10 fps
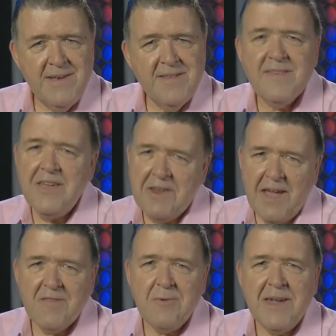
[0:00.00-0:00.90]
See you
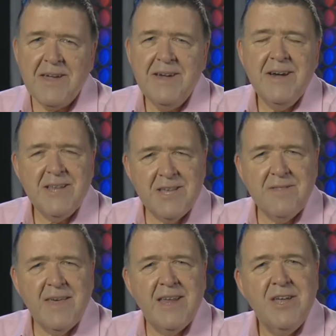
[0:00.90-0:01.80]
next week. Until
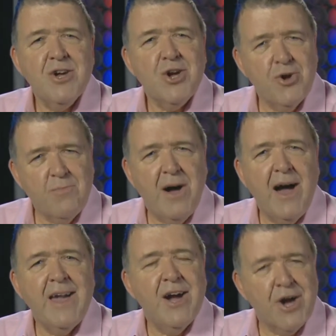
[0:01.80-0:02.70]
then,
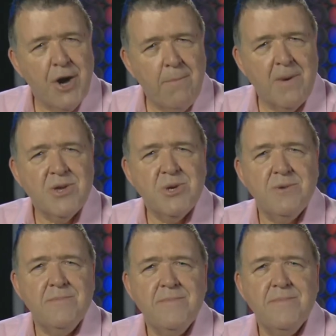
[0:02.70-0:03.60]
goodbye and God bless you.